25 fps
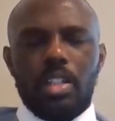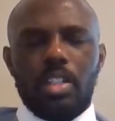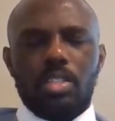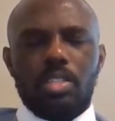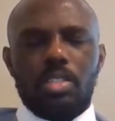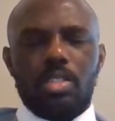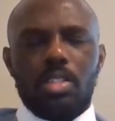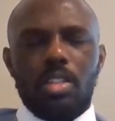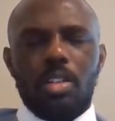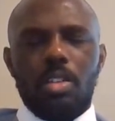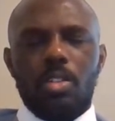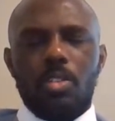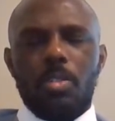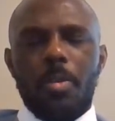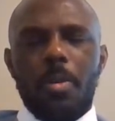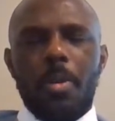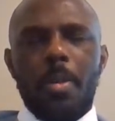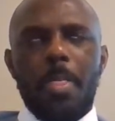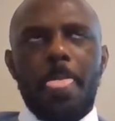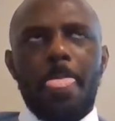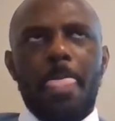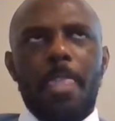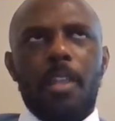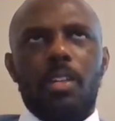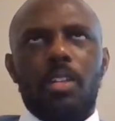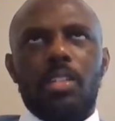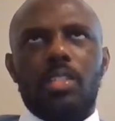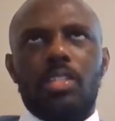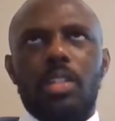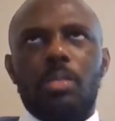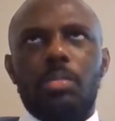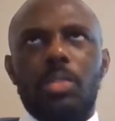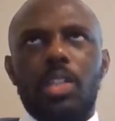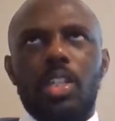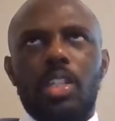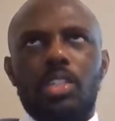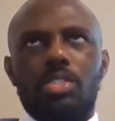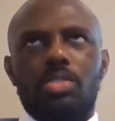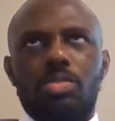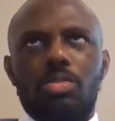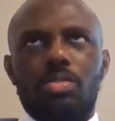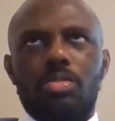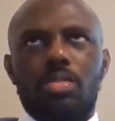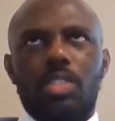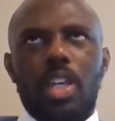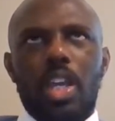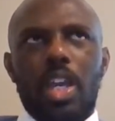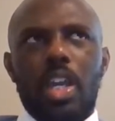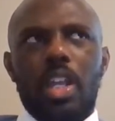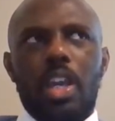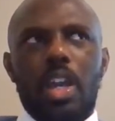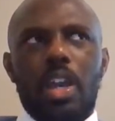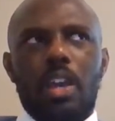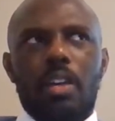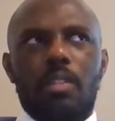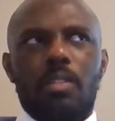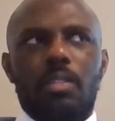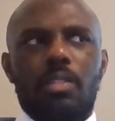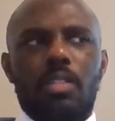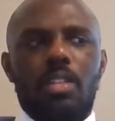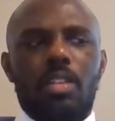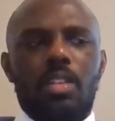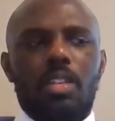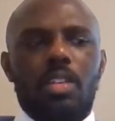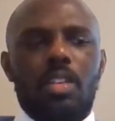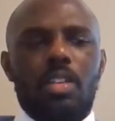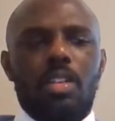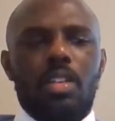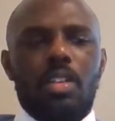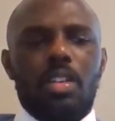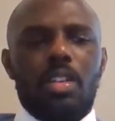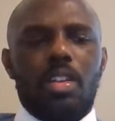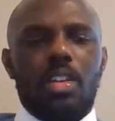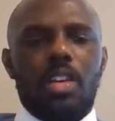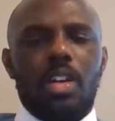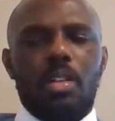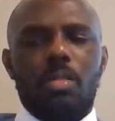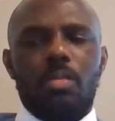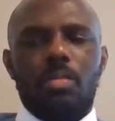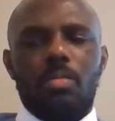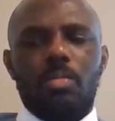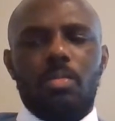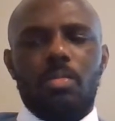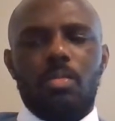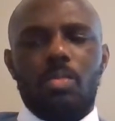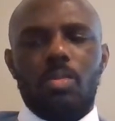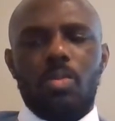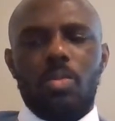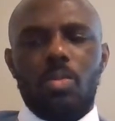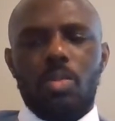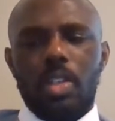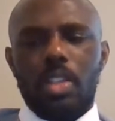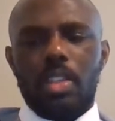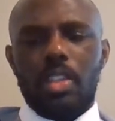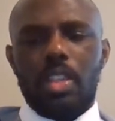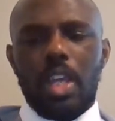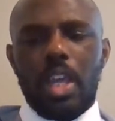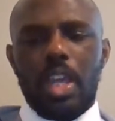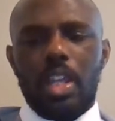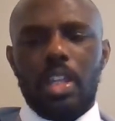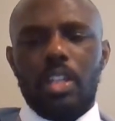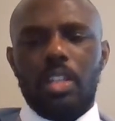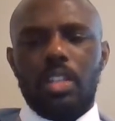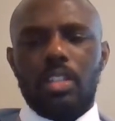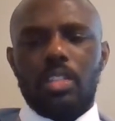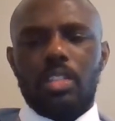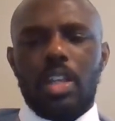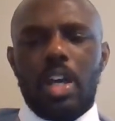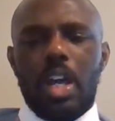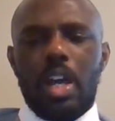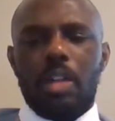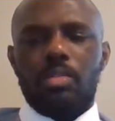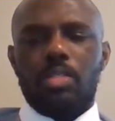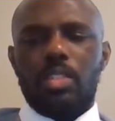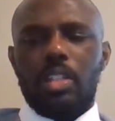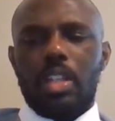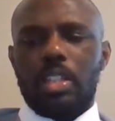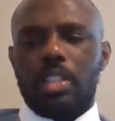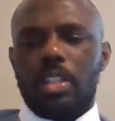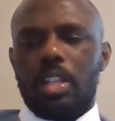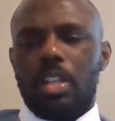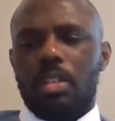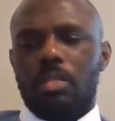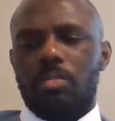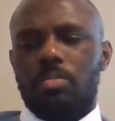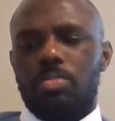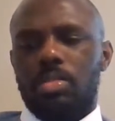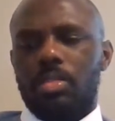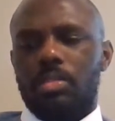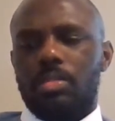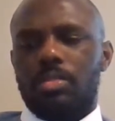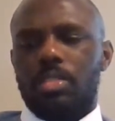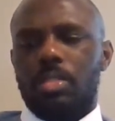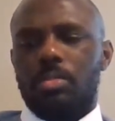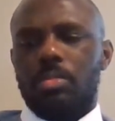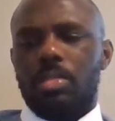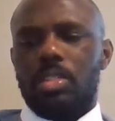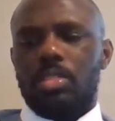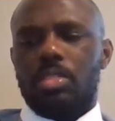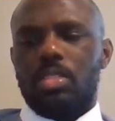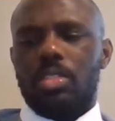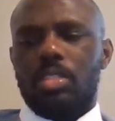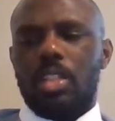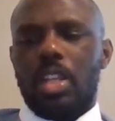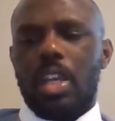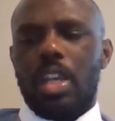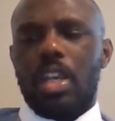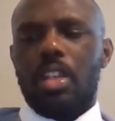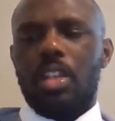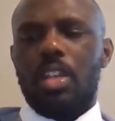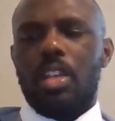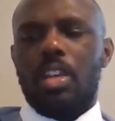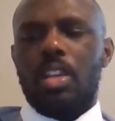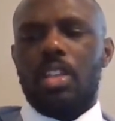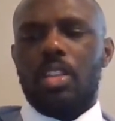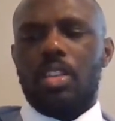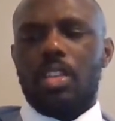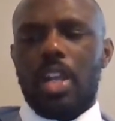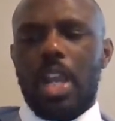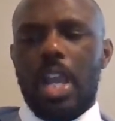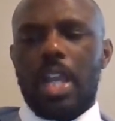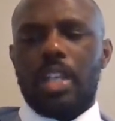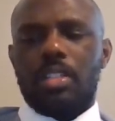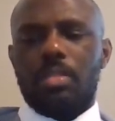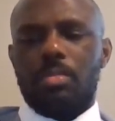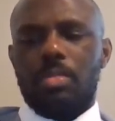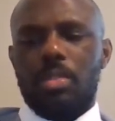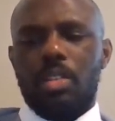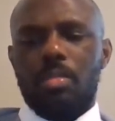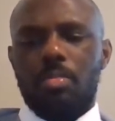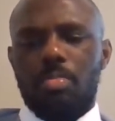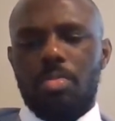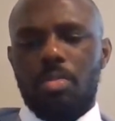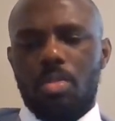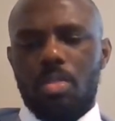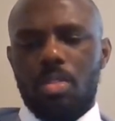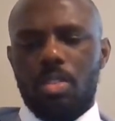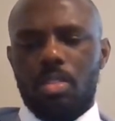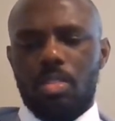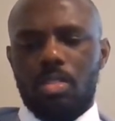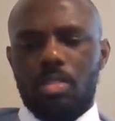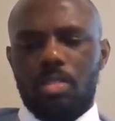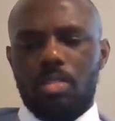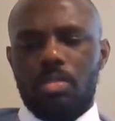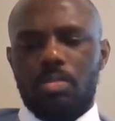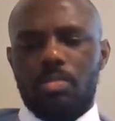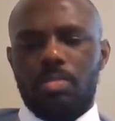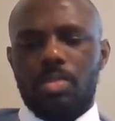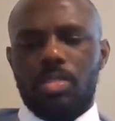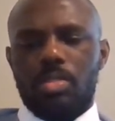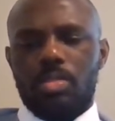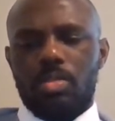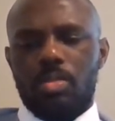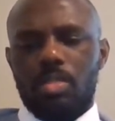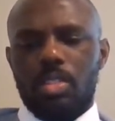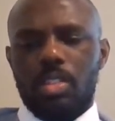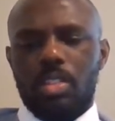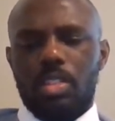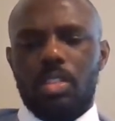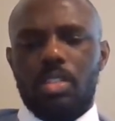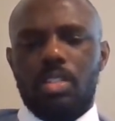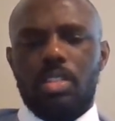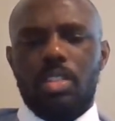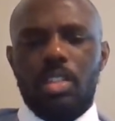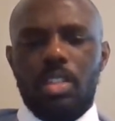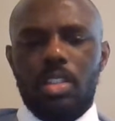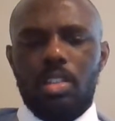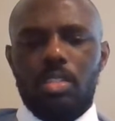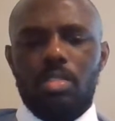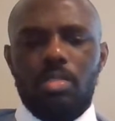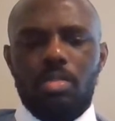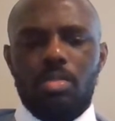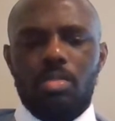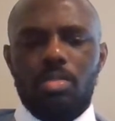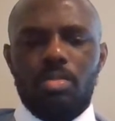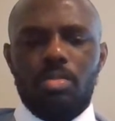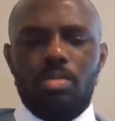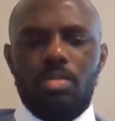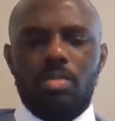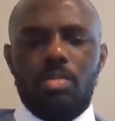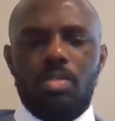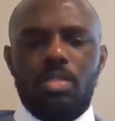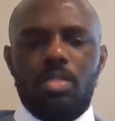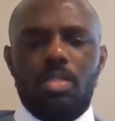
And so, some of the issues that have come with that is obviously, as I previously mentioned, that there has to be a border between EU